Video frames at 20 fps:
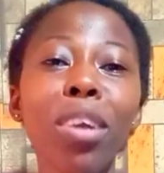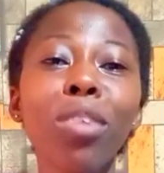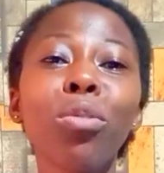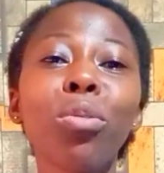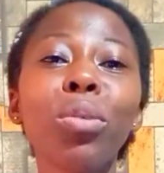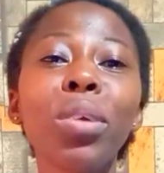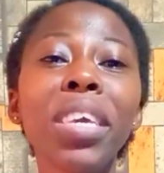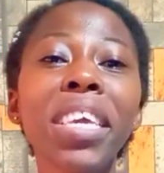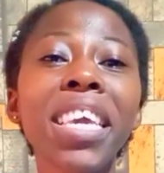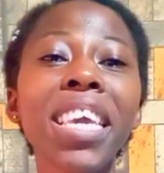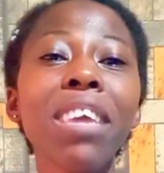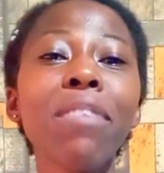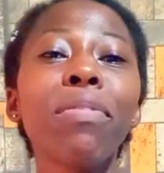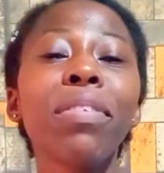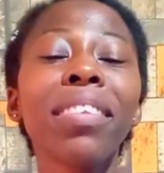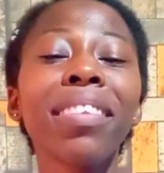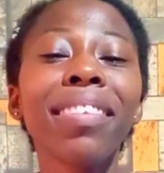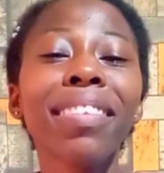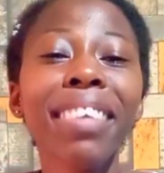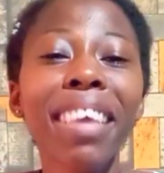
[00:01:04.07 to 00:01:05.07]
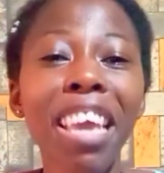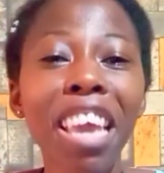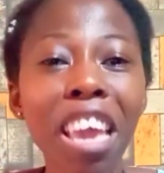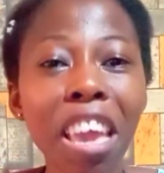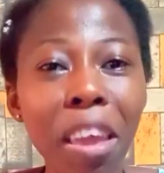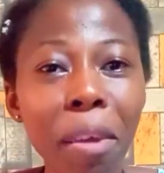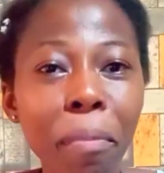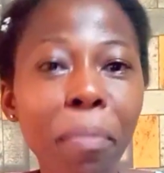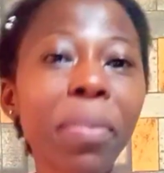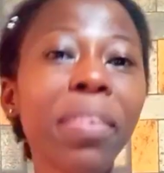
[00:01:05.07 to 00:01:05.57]
going to give
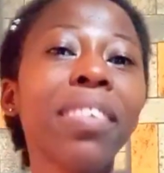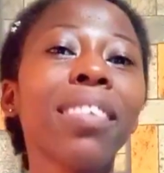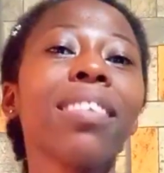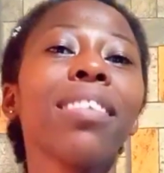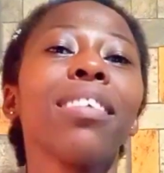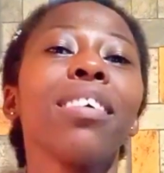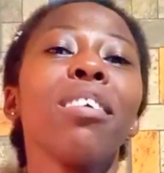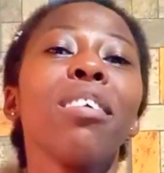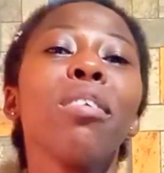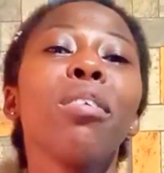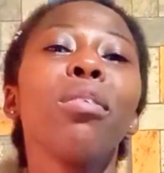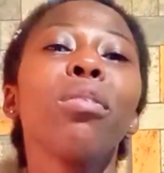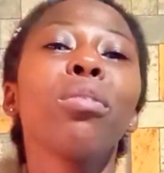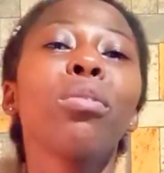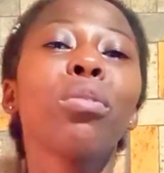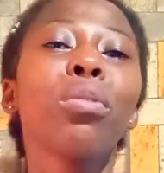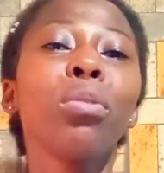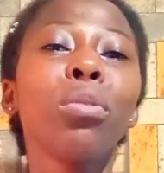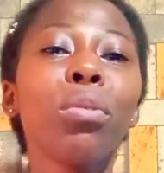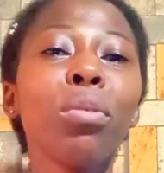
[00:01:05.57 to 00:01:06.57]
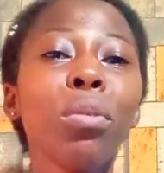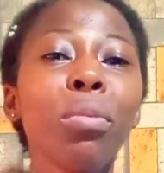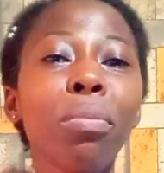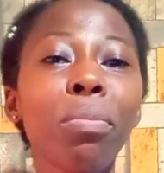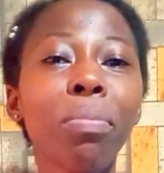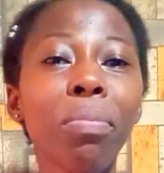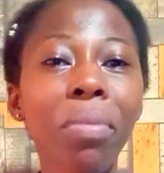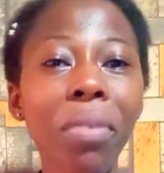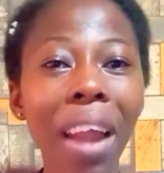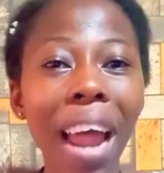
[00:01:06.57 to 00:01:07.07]
tips to
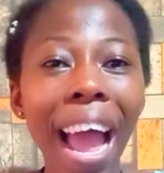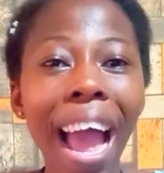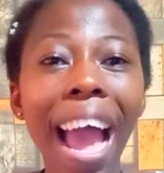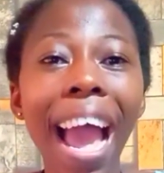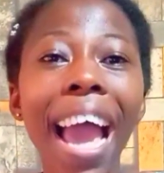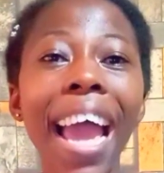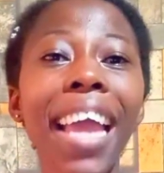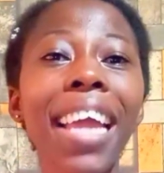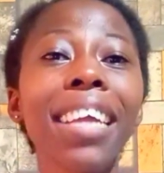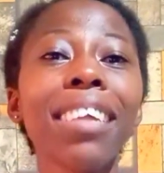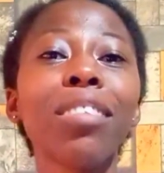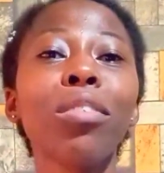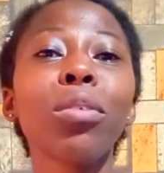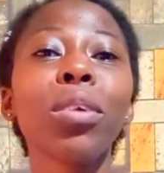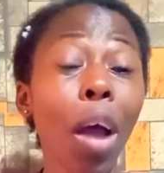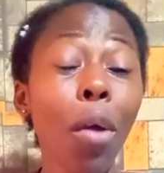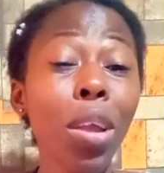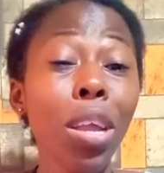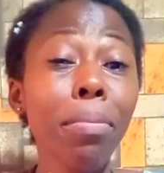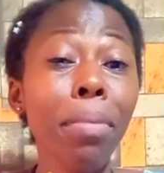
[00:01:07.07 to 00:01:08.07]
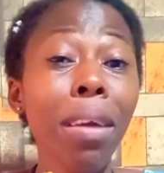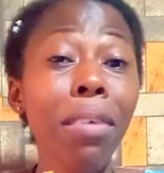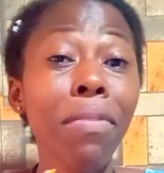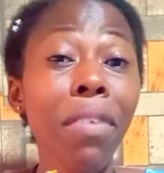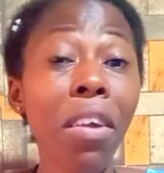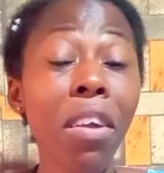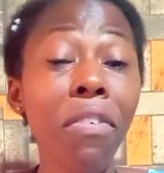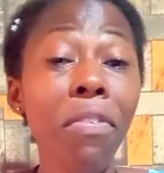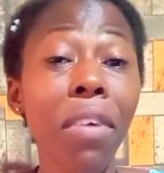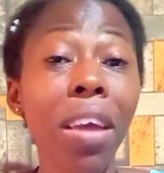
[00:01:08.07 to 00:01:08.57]
brides. Now, in my
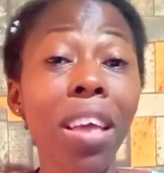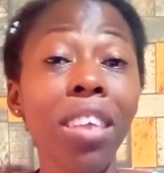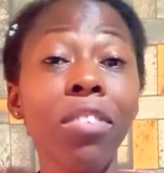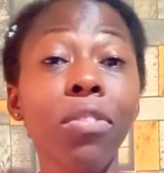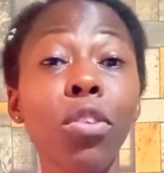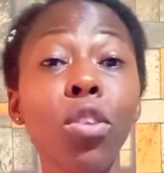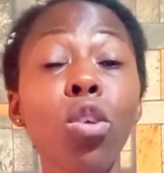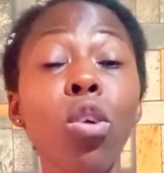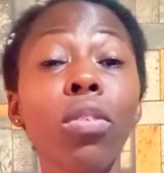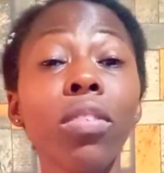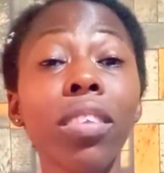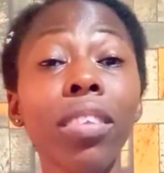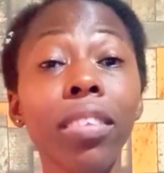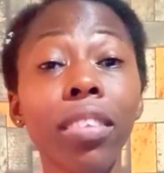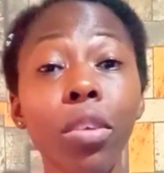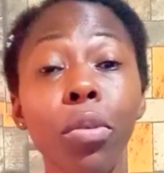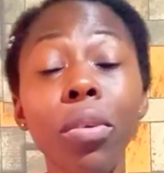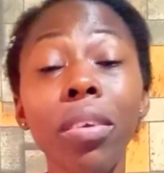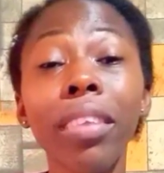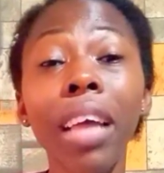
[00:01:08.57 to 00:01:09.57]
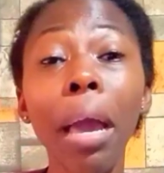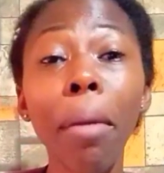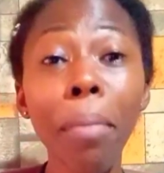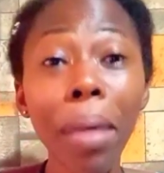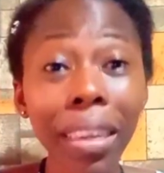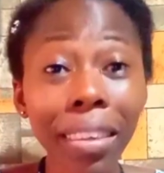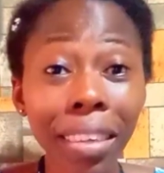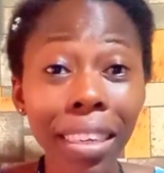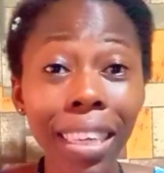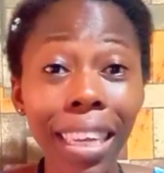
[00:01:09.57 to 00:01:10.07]
very first video of this series, I
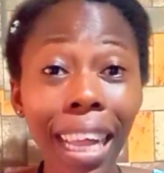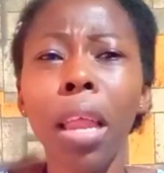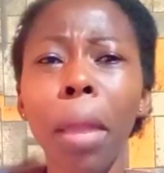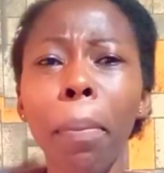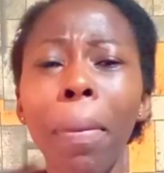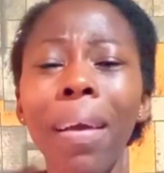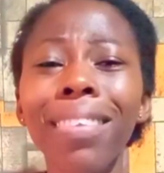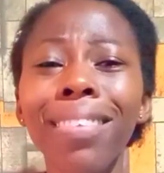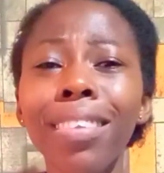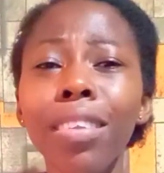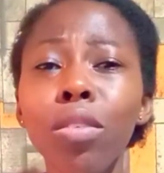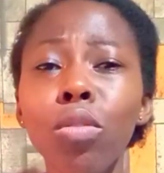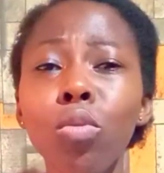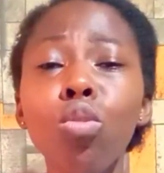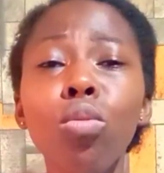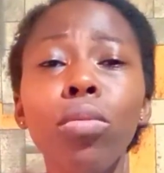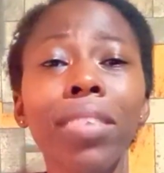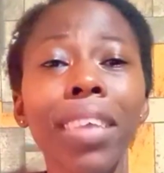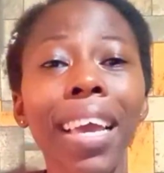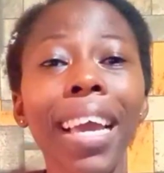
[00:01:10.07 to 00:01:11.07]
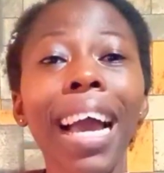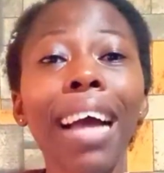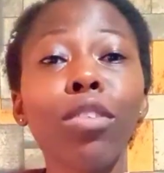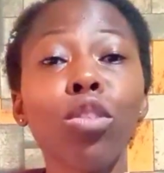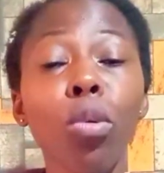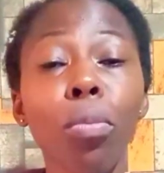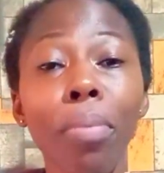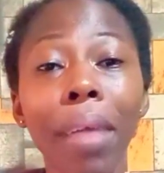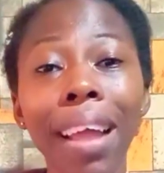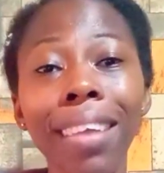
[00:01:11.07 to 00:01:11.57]
mentioned the person who you take
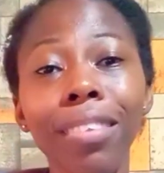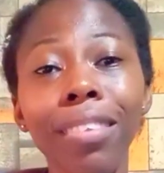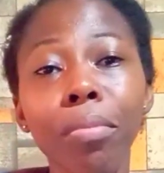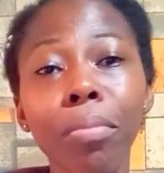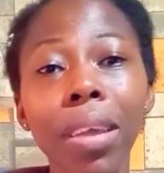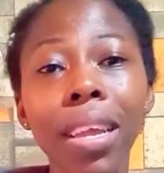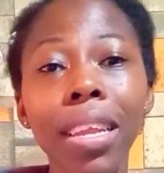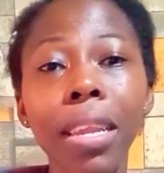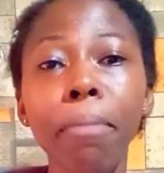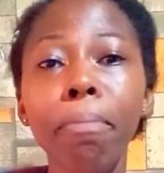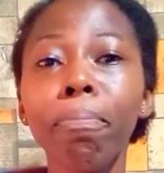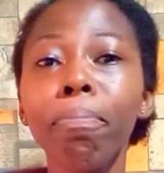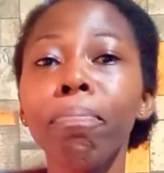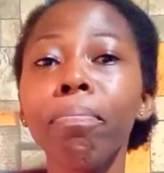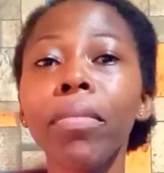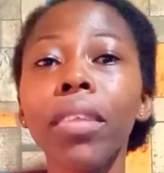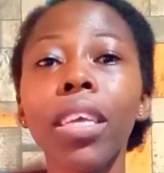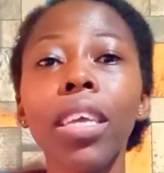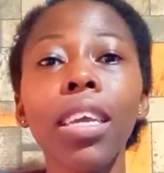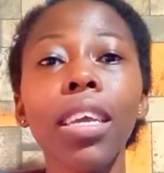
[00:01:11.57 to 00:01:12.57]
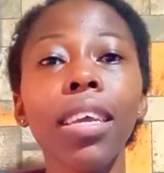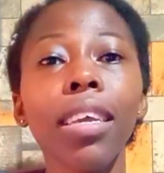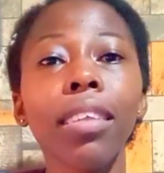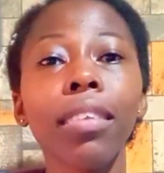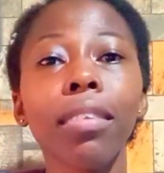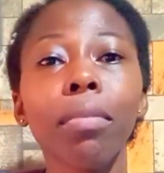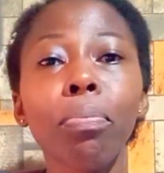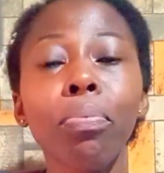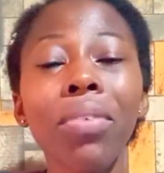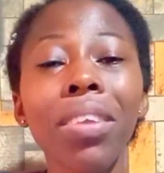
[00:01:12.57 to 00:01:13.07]
as your bridesmaid
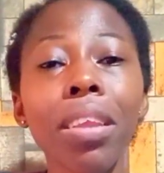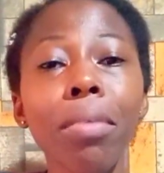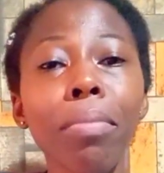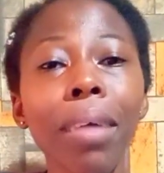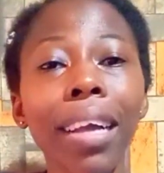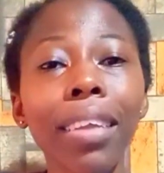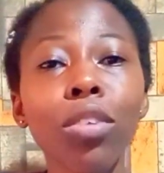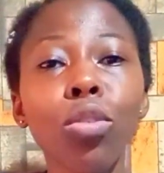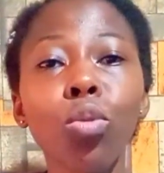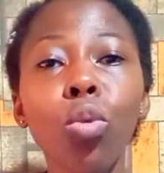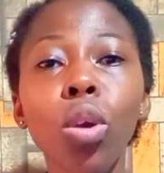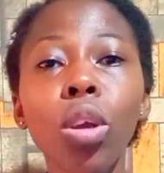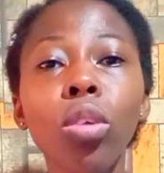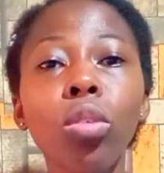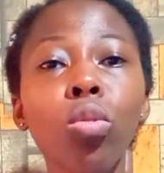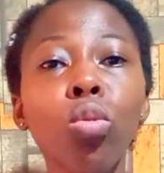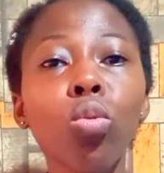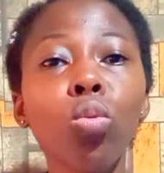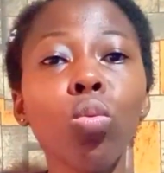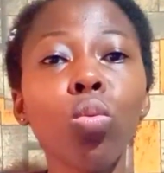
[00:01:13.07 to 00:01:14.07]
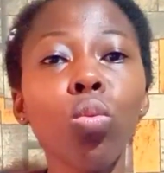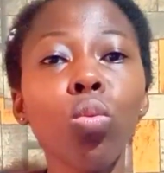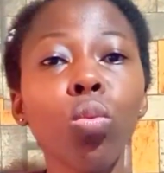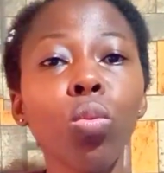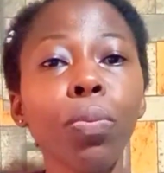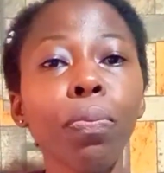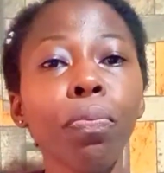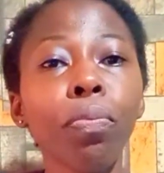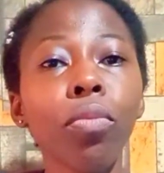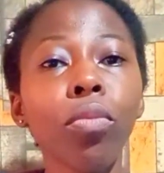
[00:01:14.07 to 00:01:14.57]
is pretty much going
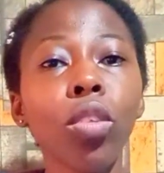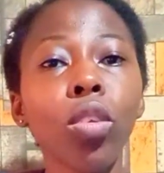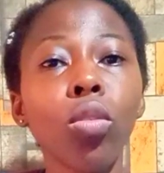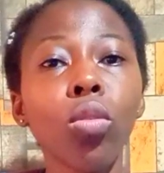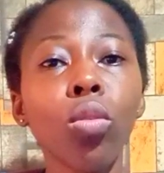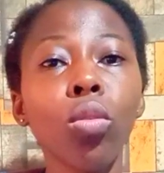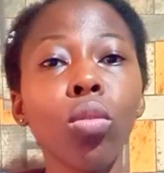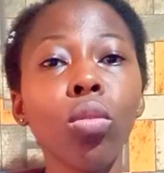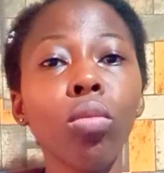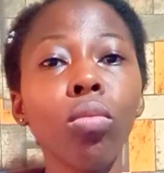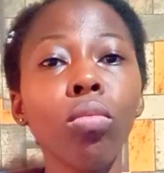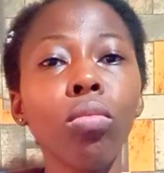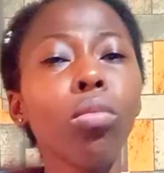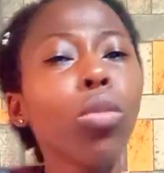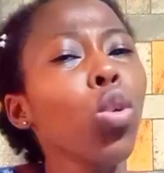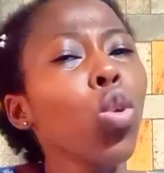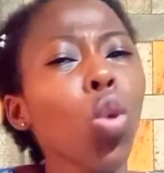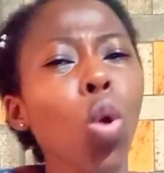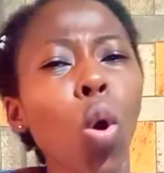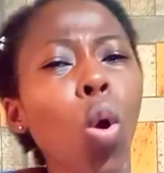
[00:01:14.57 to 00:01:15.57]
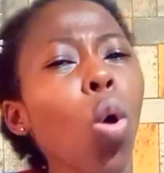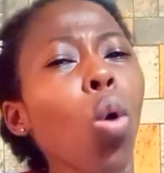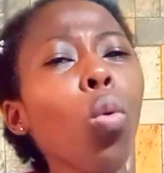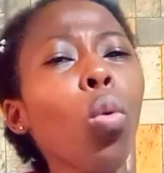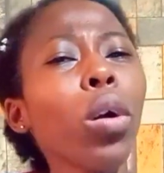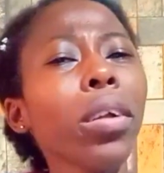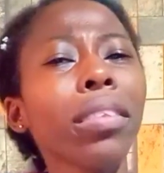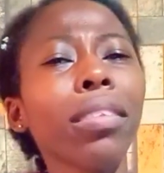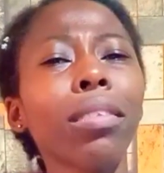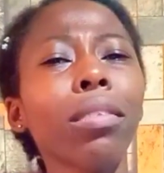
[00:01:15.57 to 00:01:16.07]
to know
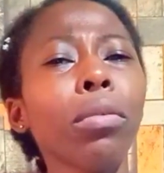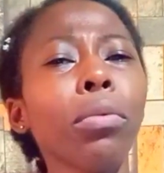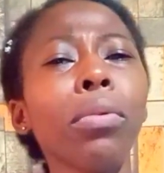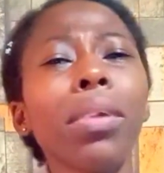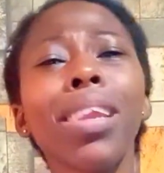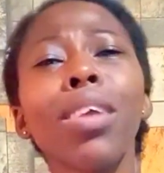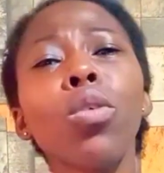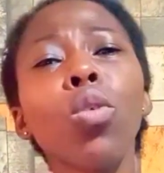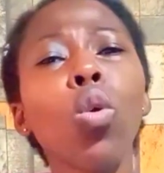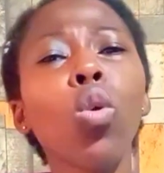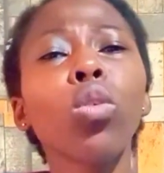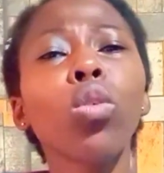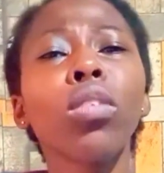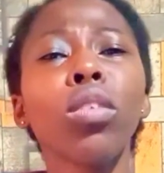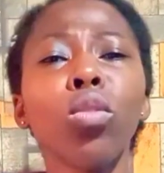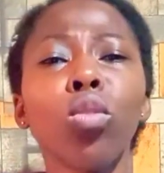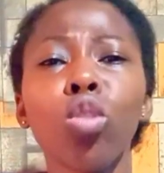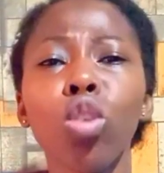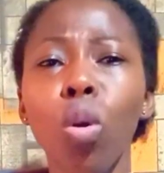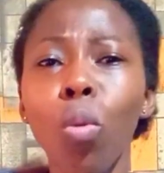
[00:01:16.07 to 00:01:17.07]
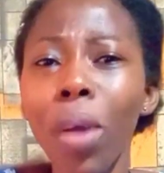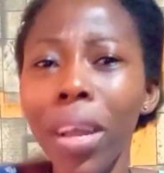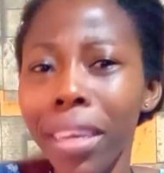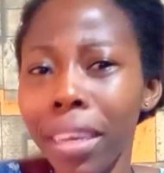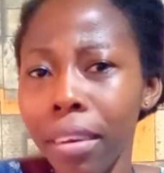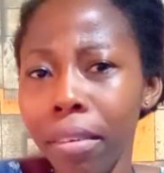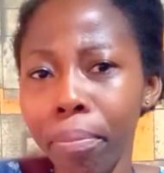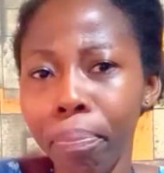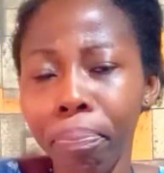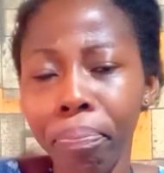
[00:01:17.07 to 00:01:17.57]
what really goes into your
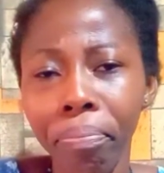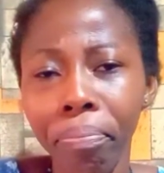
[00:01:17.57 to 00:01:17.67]
wedding.